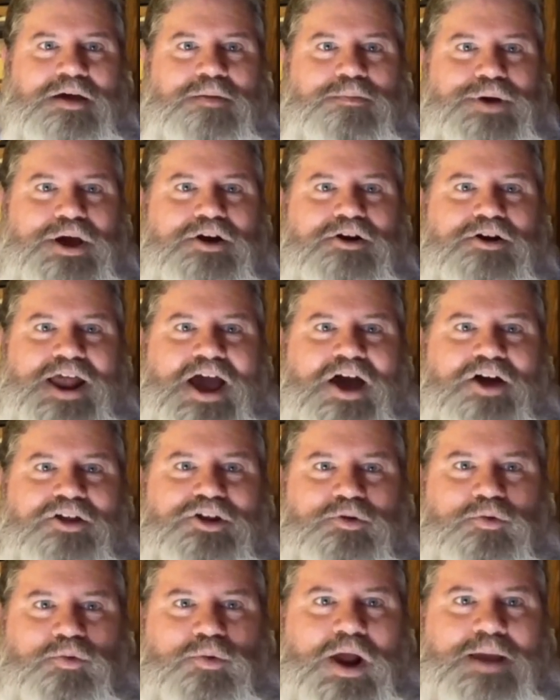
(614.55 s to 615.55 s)
Better now
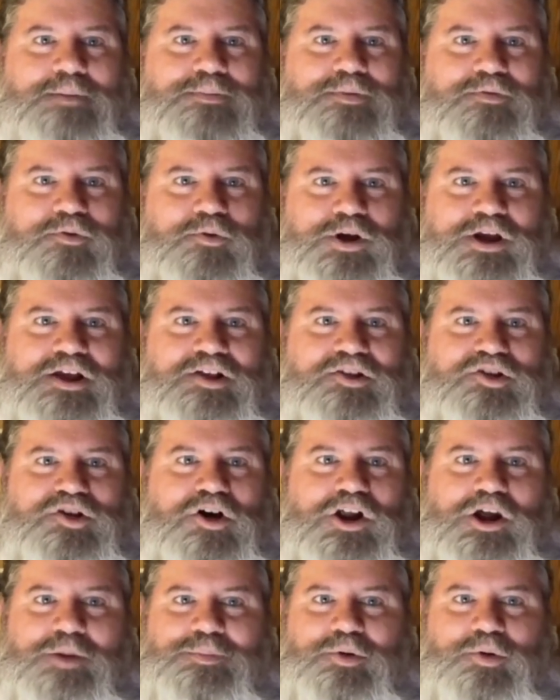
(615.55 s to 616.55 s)
than right before he gets
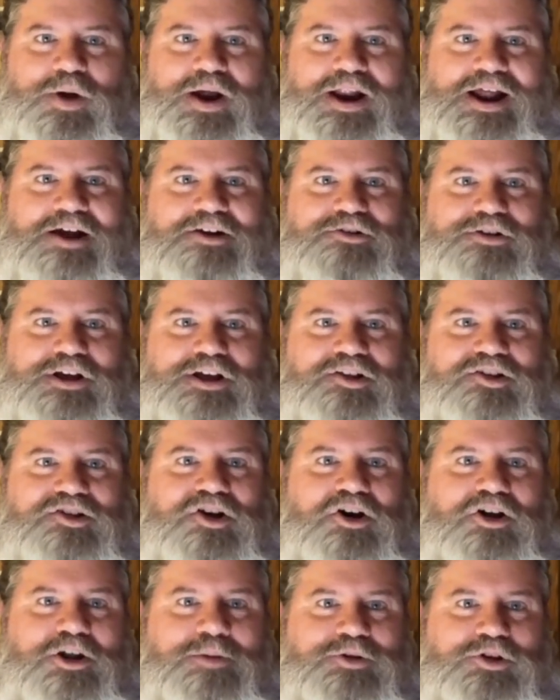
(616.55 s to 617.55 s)
called up or right after he gets
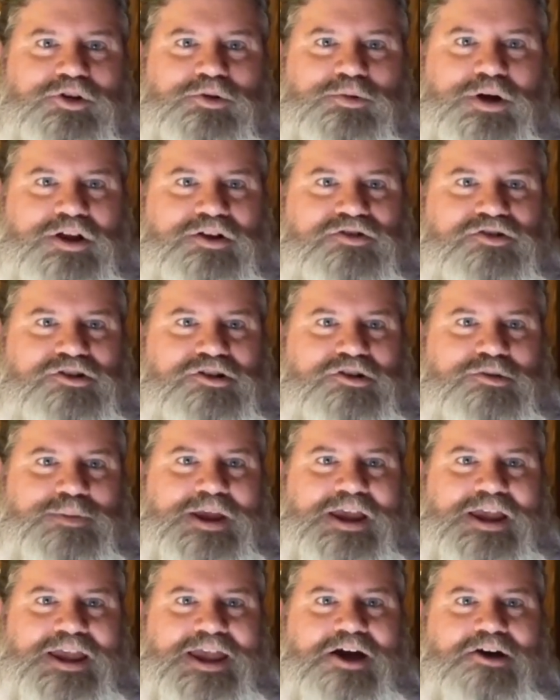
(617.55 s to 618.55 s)
called up to the Rangers and is
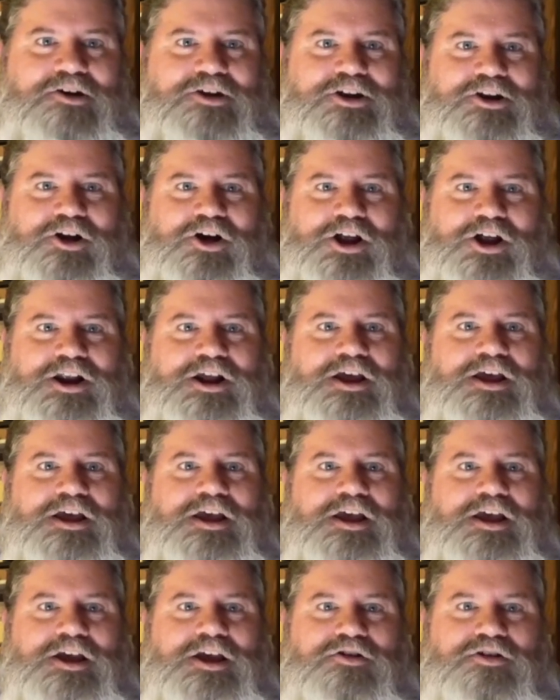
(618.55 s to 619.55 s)
being counted on.
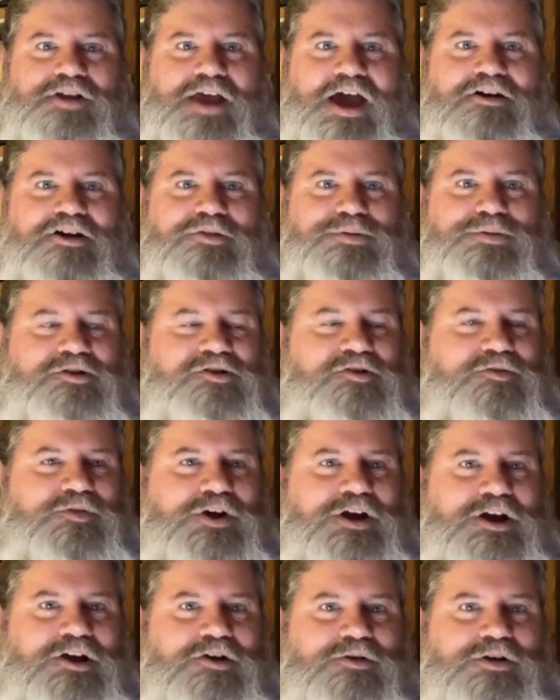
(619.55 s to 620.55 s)
Now he's pitching for
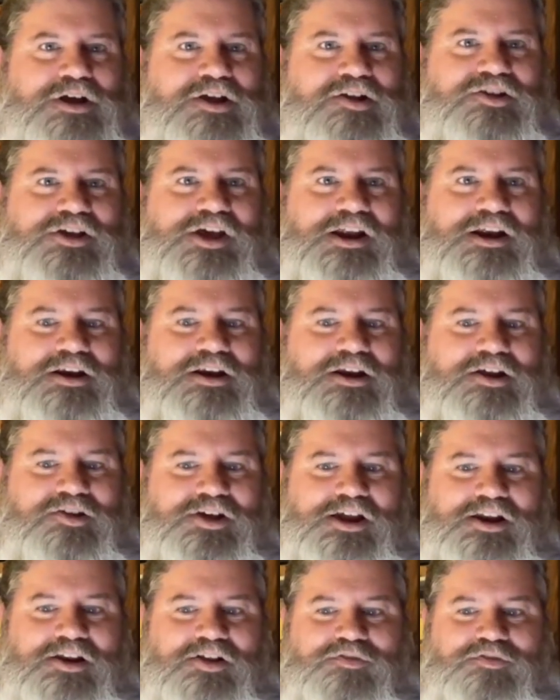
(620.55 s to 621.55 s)
Hickory. He's getting
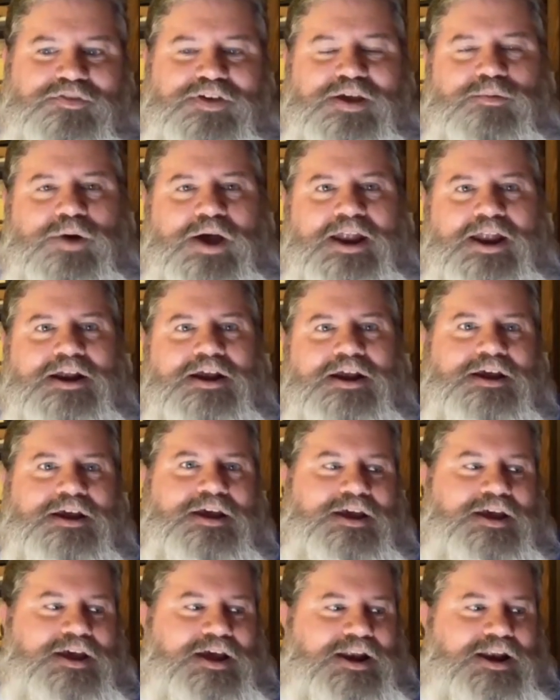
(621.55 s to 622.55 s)
his feet wet,
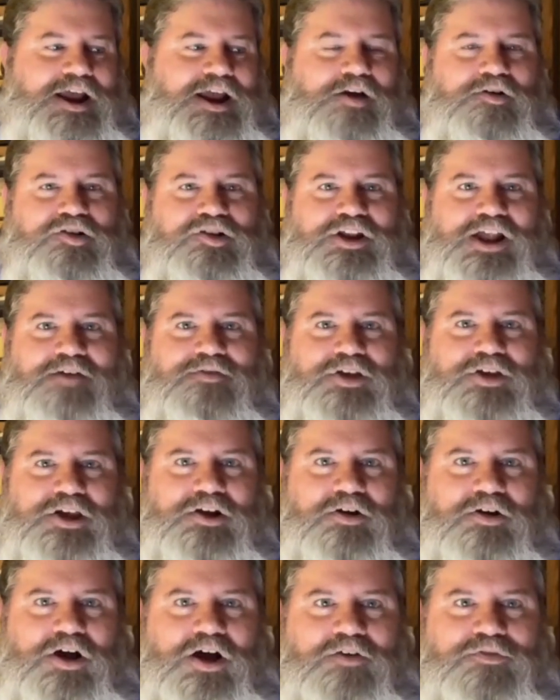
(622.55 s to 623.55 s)
and now he's going to have a
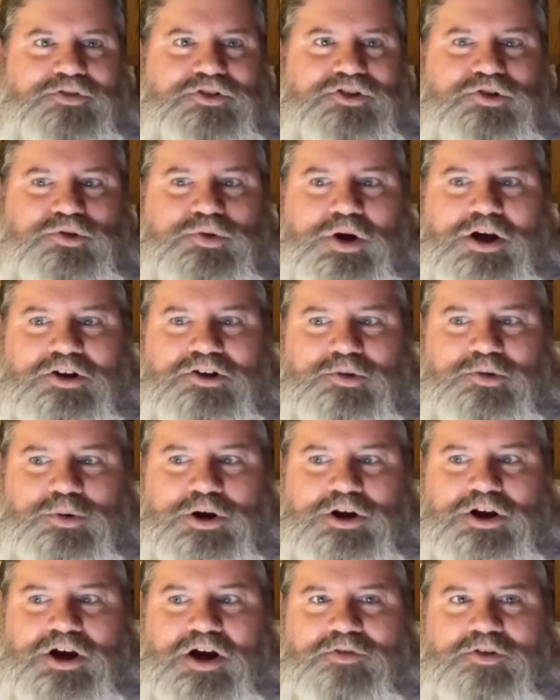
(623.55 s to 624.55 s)
year off to
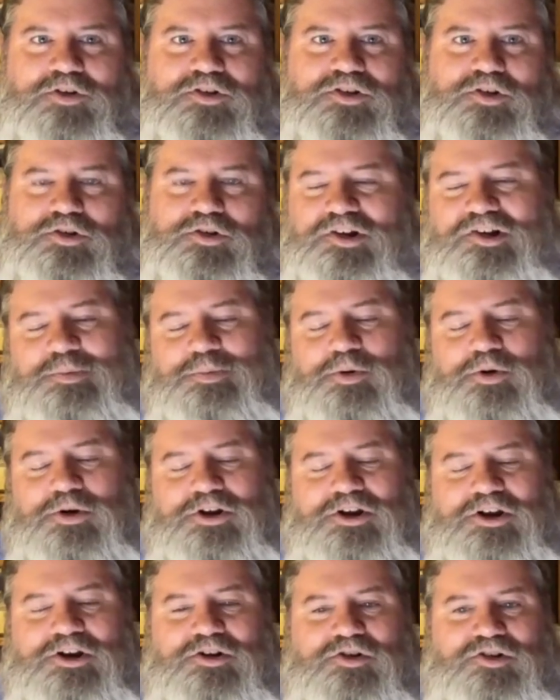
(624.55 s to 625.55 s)
recover. So
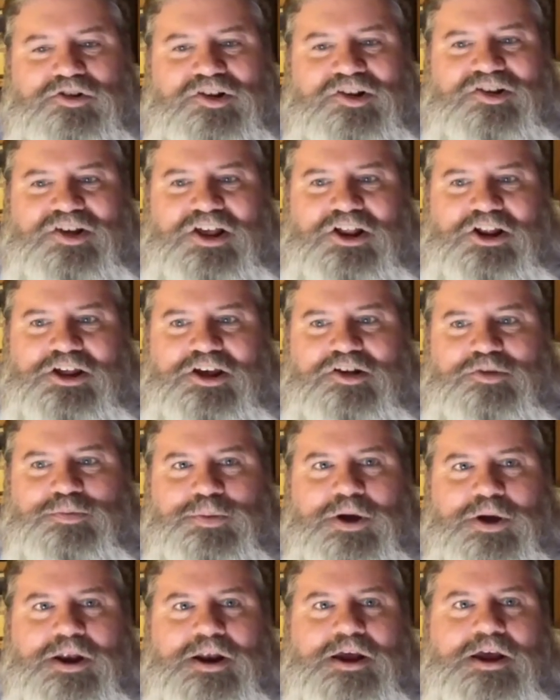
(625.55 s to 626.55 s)
disappointing news to say the least,
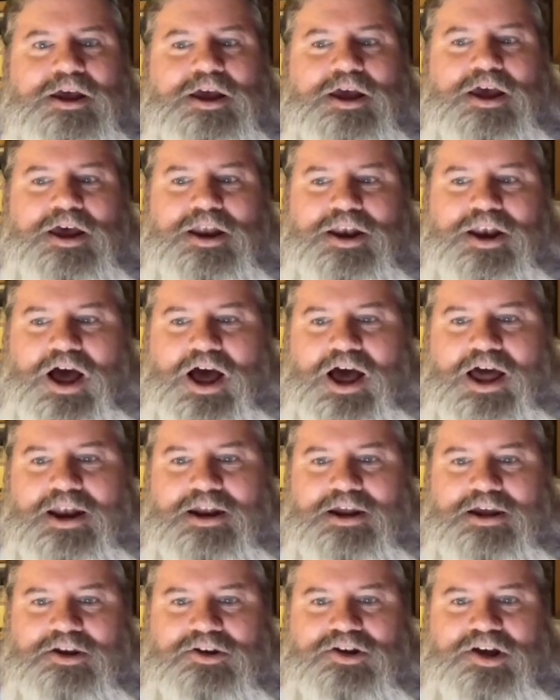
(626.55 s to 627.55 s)
but
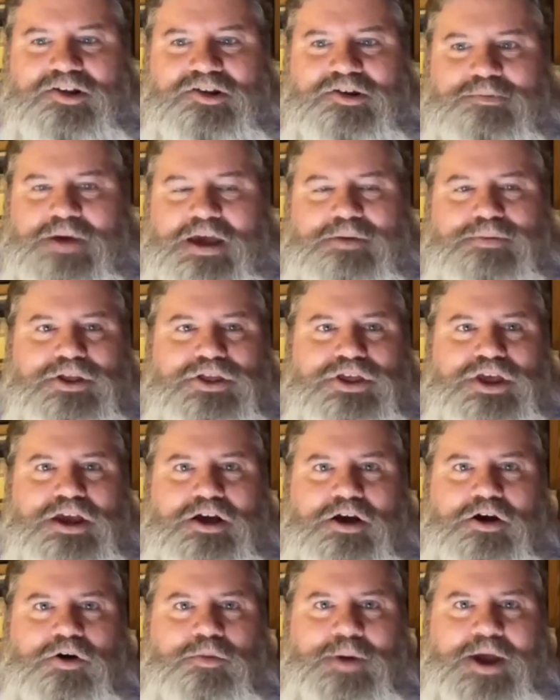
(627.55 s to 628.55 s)
it doesn't make me think,
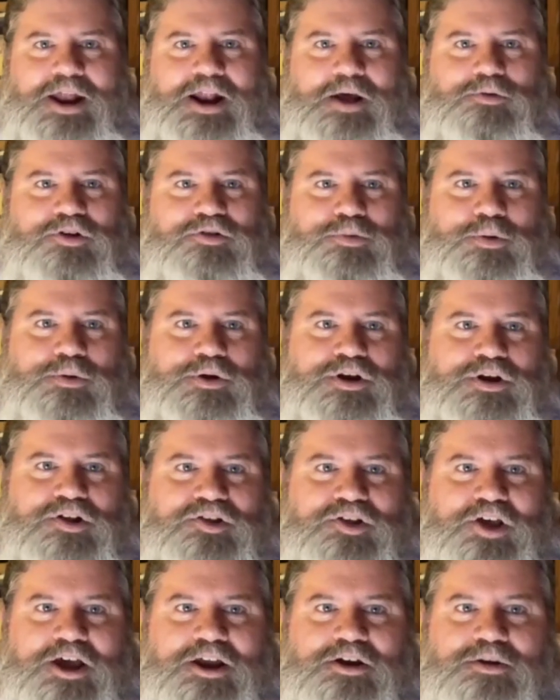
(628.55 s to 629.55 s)
oh man, I wish we wouldn't have
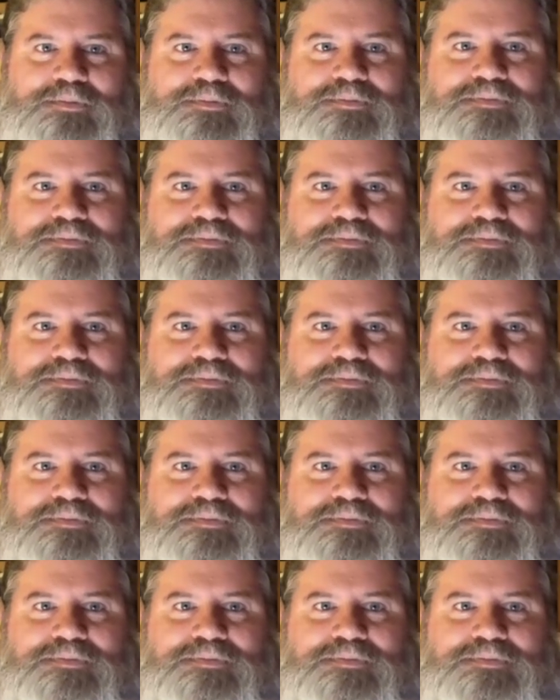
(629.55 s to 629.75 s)
signed him.